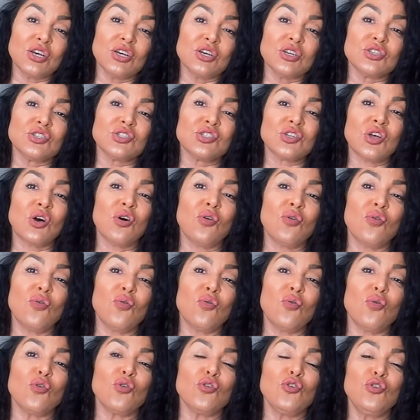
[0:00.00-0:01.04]

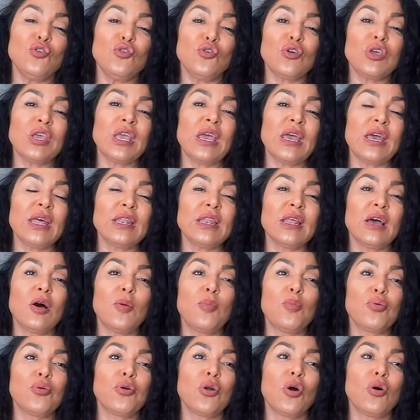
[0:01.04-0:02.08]
So you can
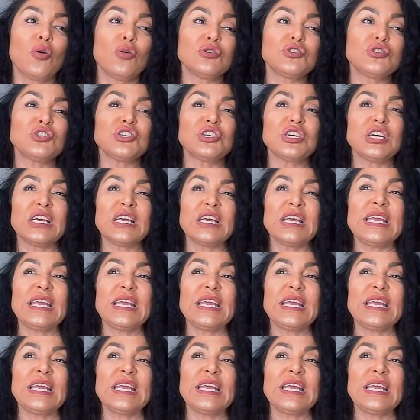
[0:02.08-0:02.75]
approach